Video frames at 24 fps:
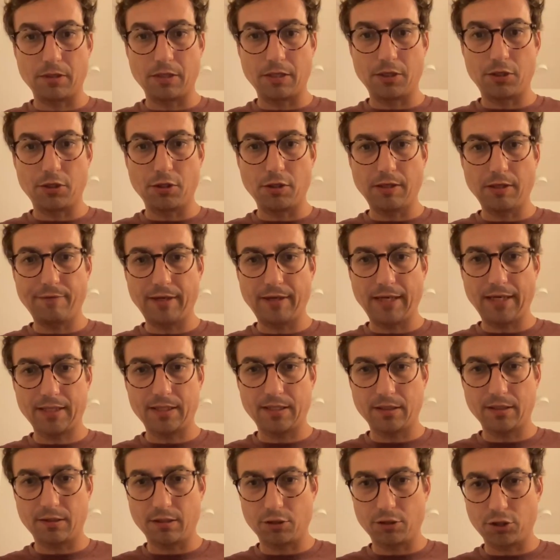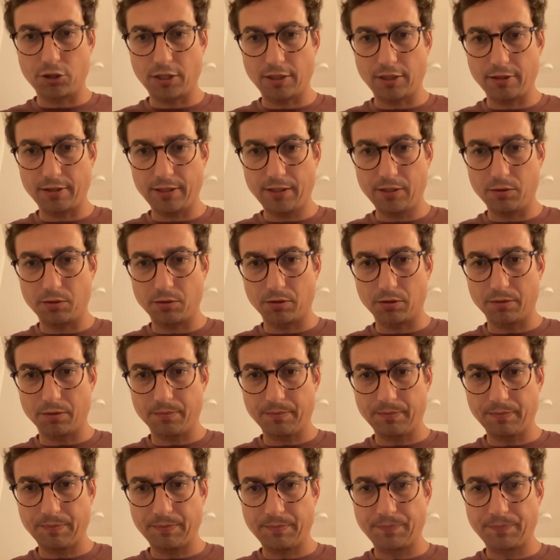Do you have access to sharing or?